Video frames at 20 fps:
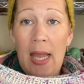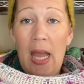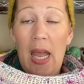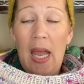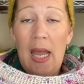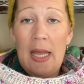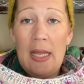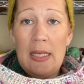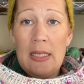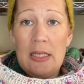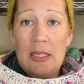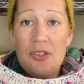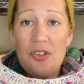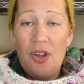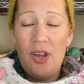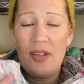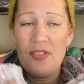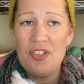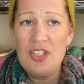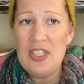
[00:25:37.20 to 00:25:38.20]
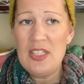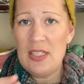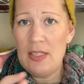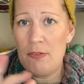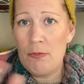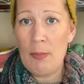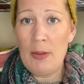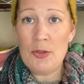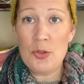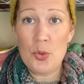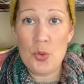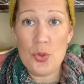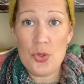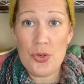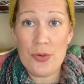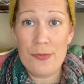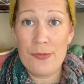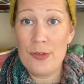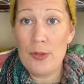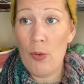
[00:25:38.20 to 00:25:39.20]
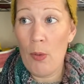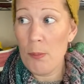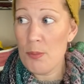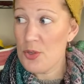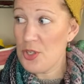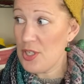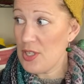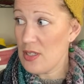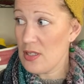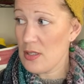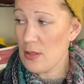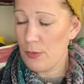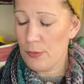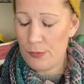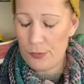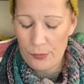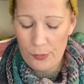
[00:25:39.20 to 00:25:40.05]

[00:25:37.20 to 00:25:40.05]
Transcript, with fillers: and I did give my daughter a few options of,